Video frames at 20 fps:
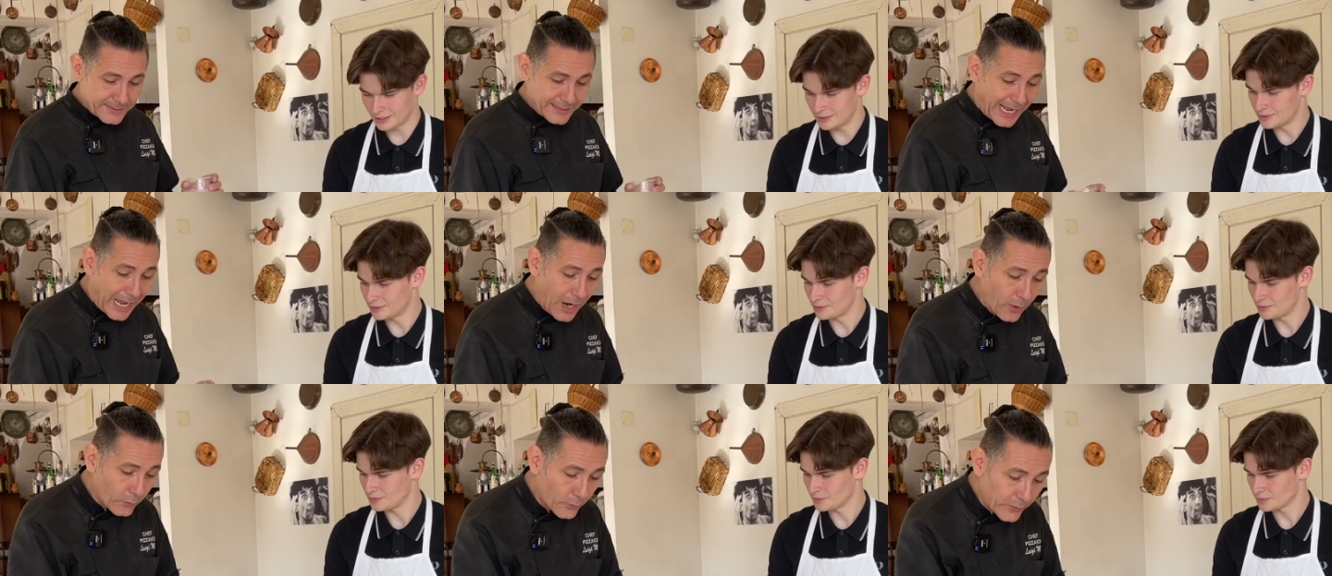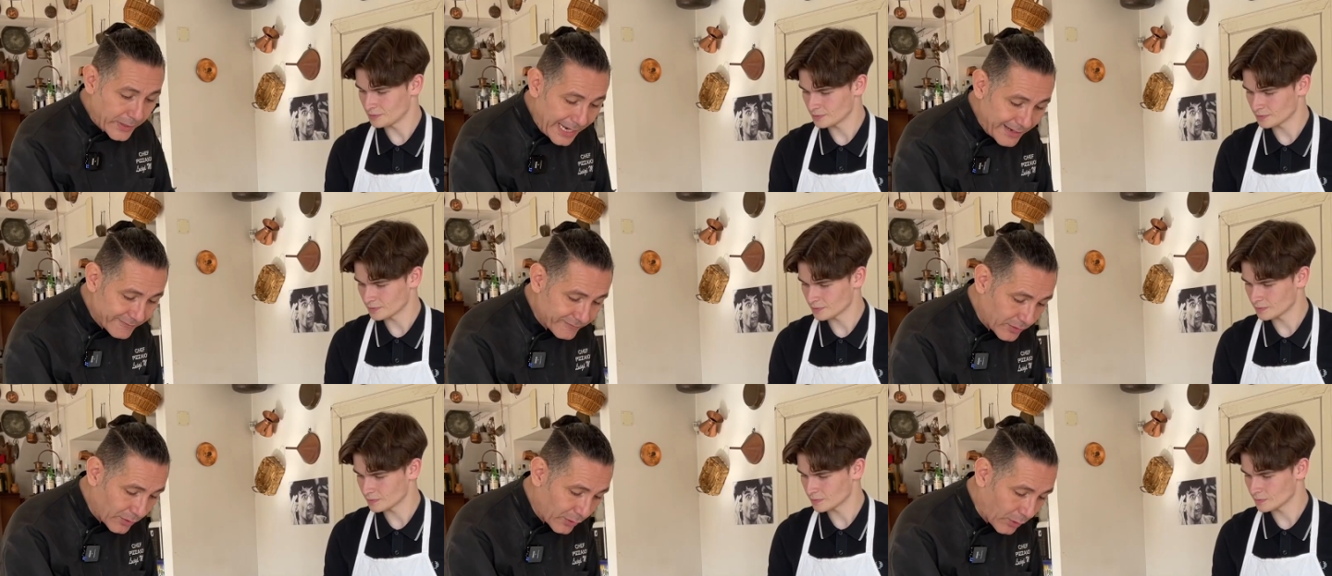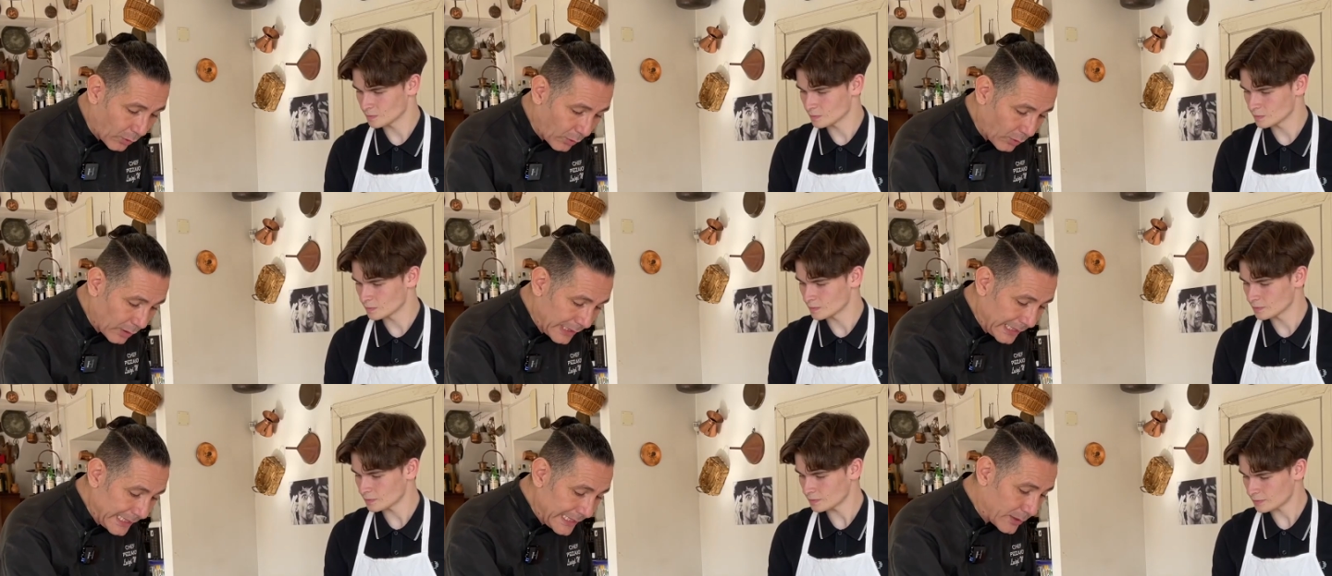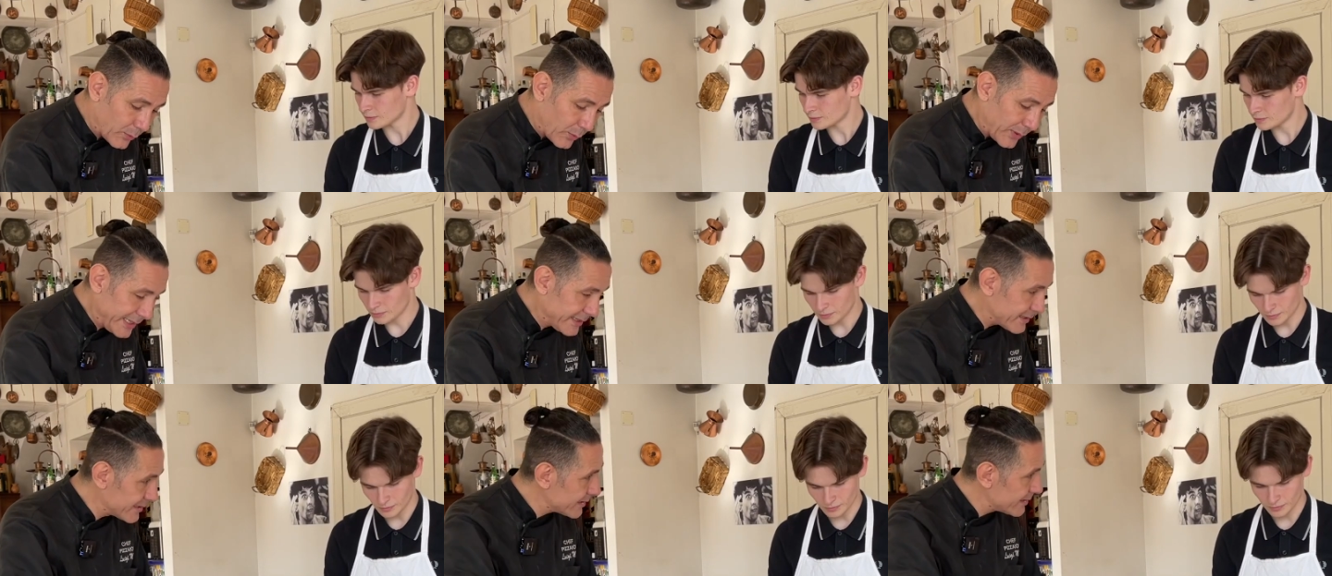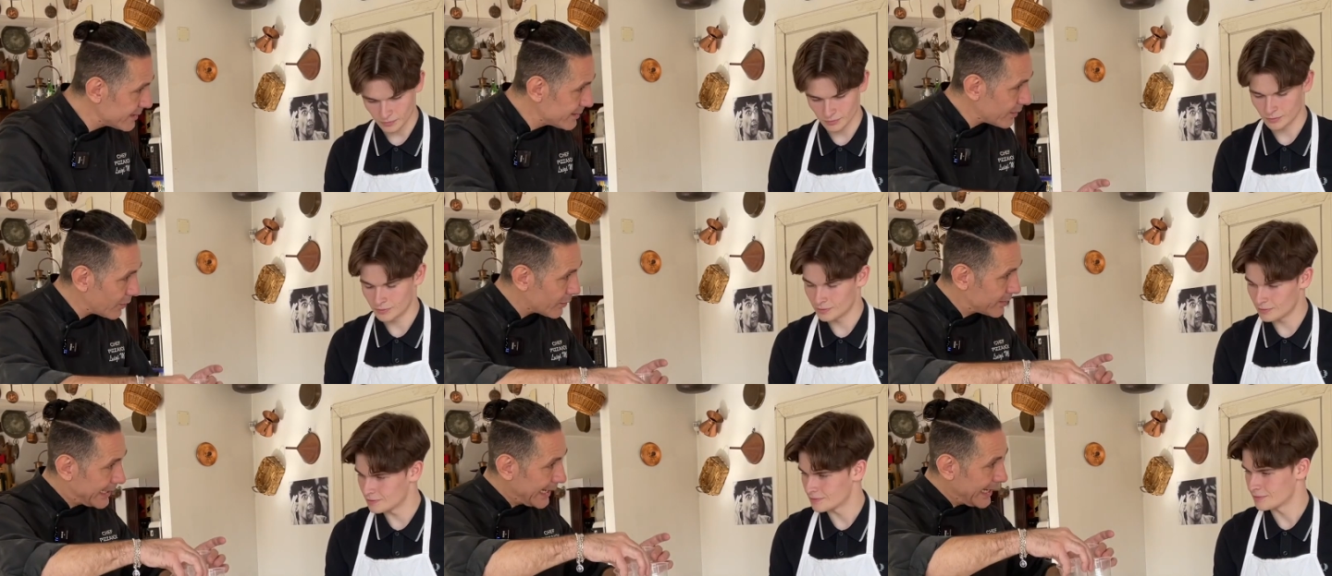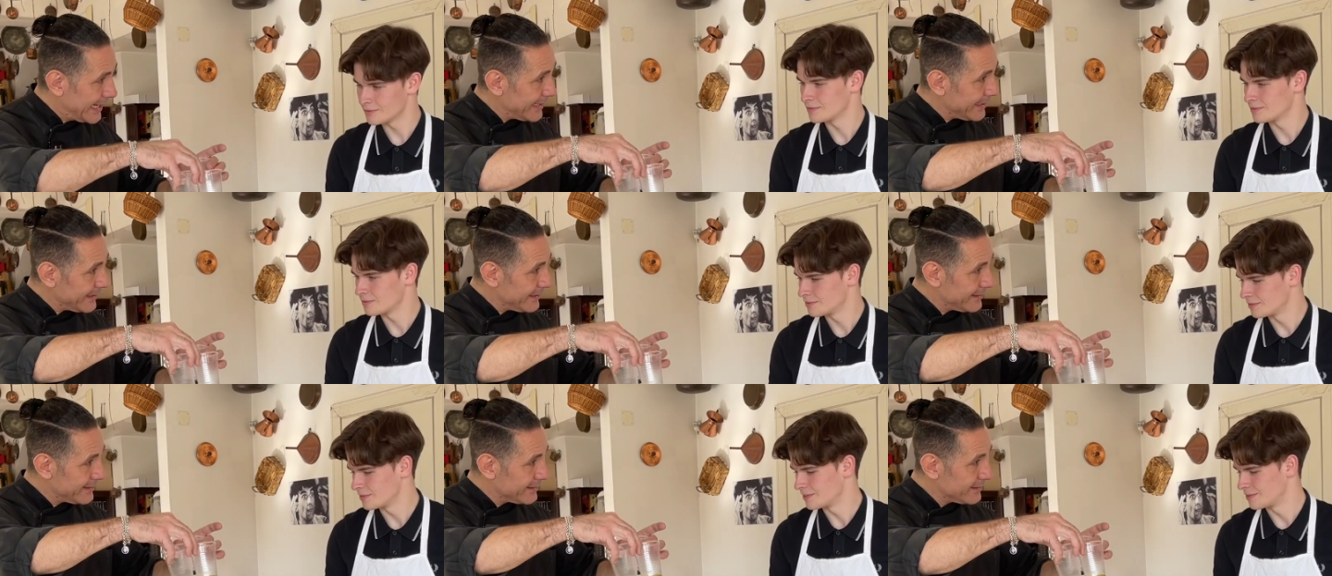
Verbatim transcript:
Speaker 1: Now we have all liquid, okay?